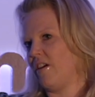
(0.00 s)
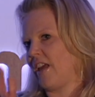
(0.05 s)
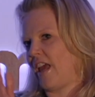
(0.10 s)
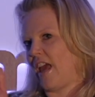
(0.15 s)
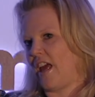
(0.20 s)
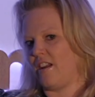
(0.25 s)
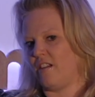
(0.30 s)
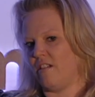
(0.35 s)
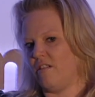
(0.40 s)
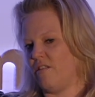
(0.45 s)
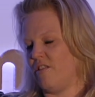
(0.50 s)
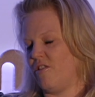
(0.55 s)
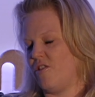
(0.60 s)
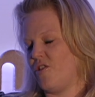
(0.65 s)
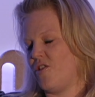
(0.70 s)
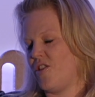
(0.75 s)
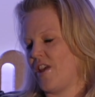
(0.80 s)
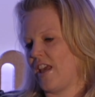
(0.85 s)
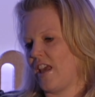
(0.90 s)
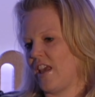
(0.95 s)
again,
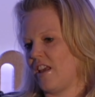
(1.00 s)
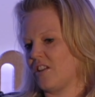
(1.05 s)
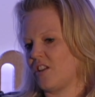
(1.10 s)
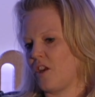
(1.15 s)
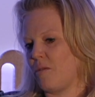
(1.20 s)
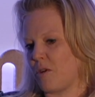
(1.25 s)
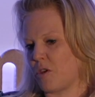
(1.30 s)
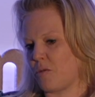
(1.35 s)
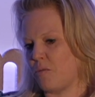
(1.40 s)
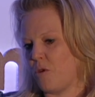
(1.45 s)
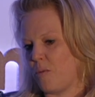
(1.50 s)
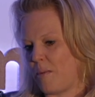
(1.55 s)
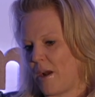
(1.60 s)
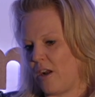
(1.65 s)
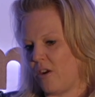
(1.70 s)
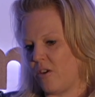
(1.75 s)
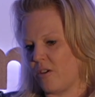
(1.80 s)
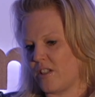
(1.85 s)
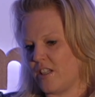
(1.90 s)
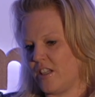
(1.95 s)
thinking so much more
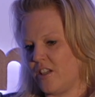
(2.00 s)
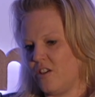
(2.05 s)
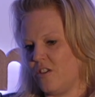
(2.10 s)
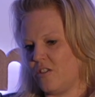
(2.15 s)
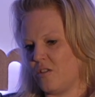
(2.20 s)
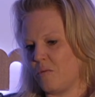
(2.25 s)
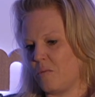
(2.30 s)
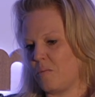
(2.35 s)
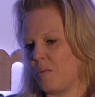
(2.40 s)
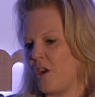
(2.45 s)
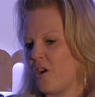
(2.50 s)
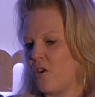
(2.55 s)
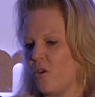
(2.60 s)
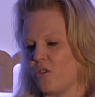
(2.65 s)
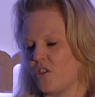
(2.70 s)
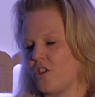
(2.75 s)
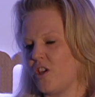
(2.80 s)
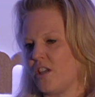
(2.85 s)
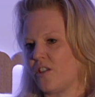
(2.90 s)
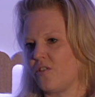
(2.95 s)
about logged in users, but
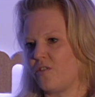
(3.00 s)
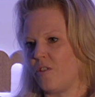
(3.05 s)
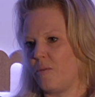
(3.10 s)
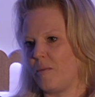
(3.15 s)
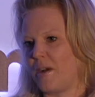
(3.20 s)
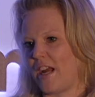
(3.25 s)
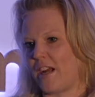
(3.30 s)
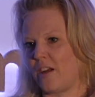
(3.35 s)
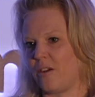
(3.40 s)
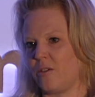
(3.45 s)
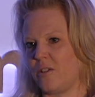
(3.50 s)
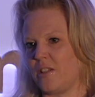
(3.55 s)
not just from an